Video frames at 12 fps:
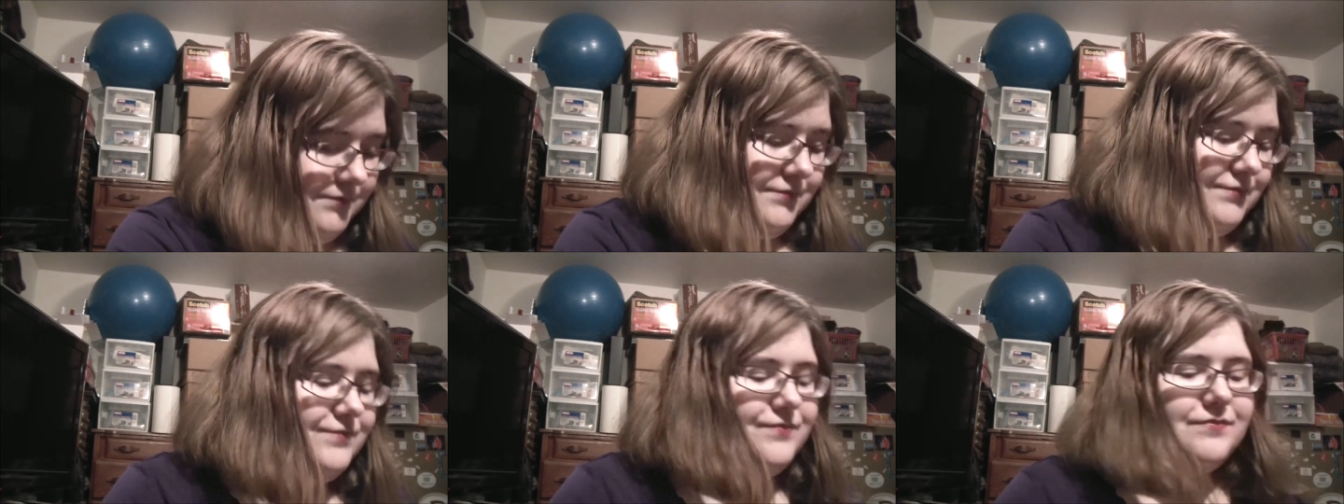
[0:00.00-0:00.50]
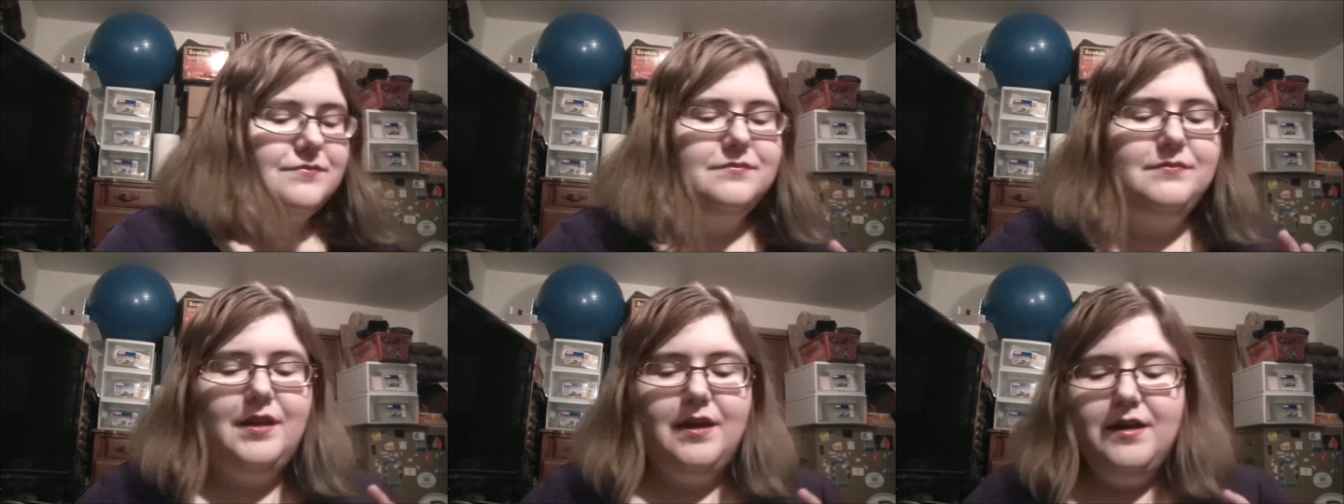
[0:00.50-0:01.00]

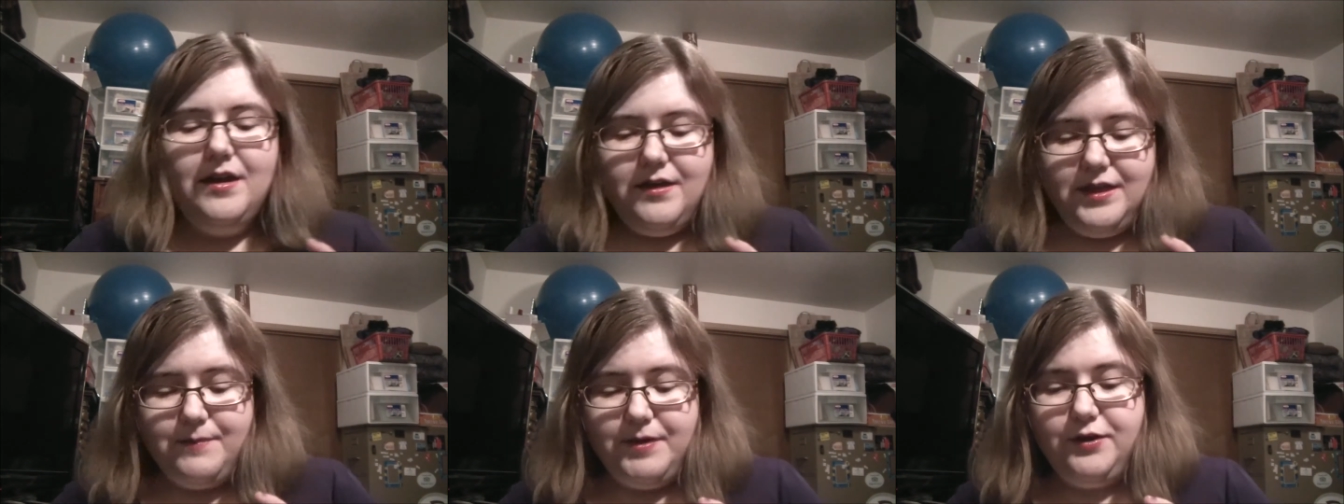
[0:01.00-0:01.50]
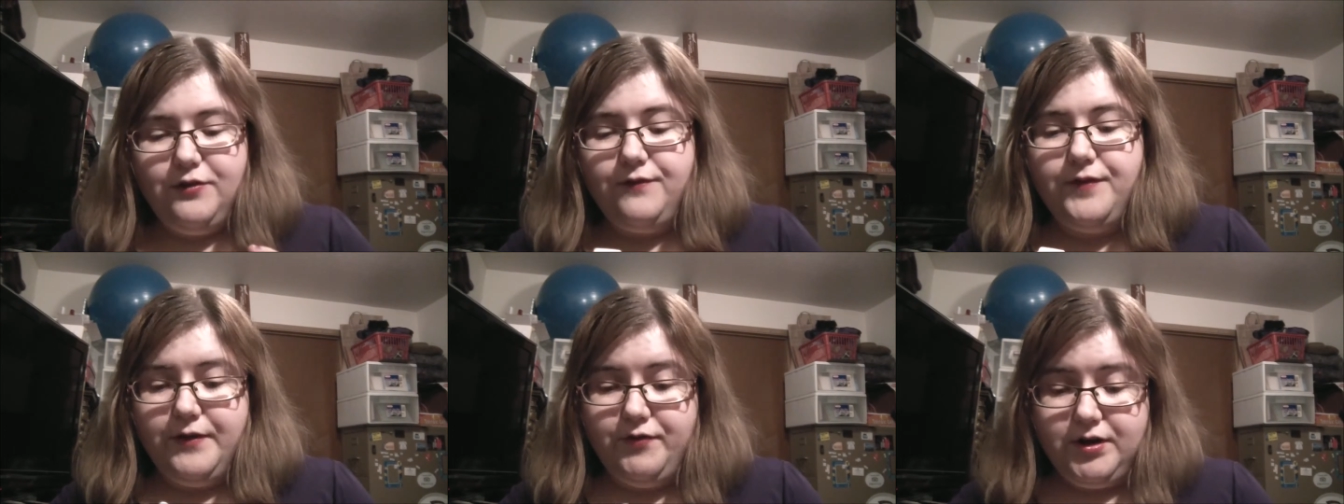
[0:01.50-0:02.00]
I think my new
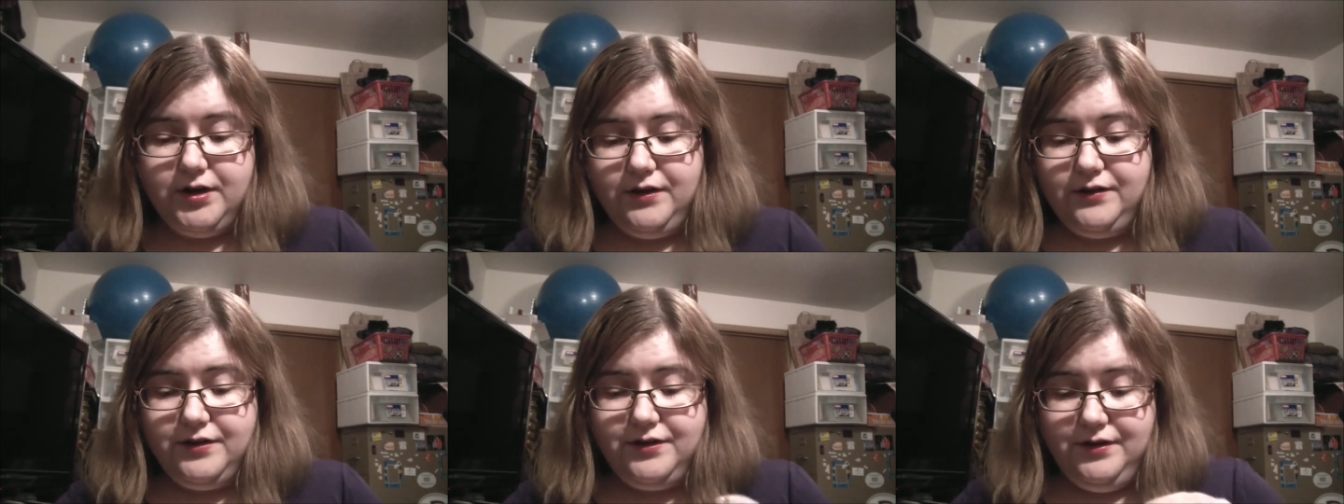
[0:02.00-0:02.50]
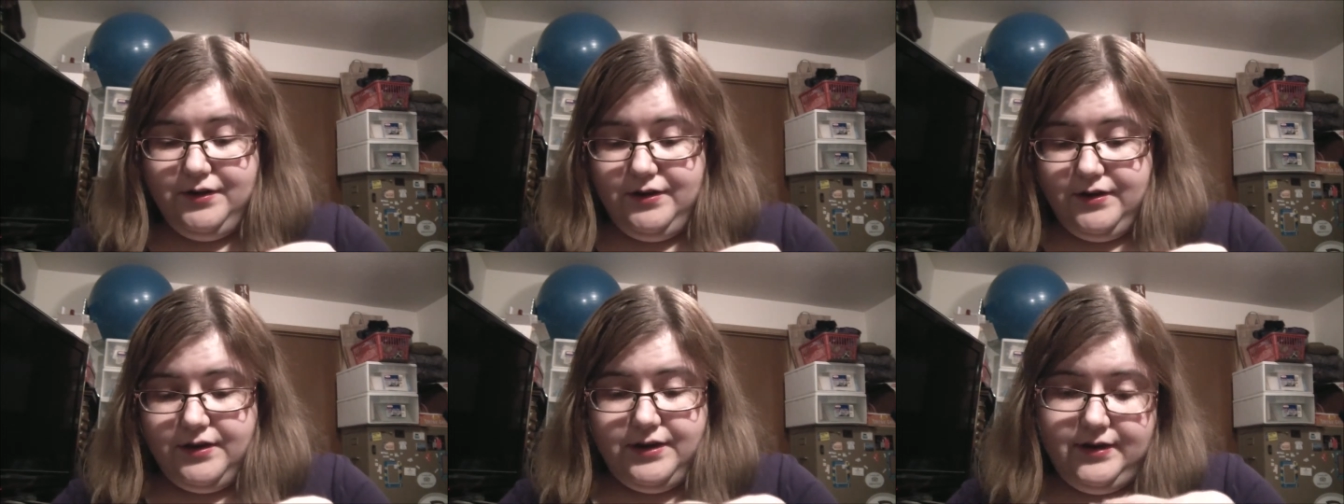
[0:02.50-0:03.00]
favorite color
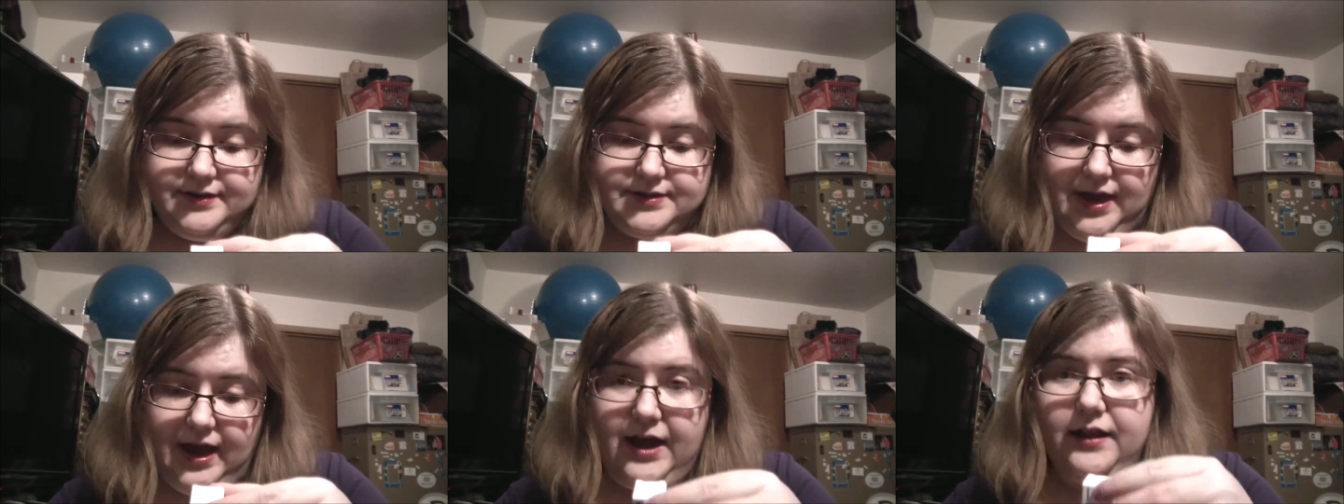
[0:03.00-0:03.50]
is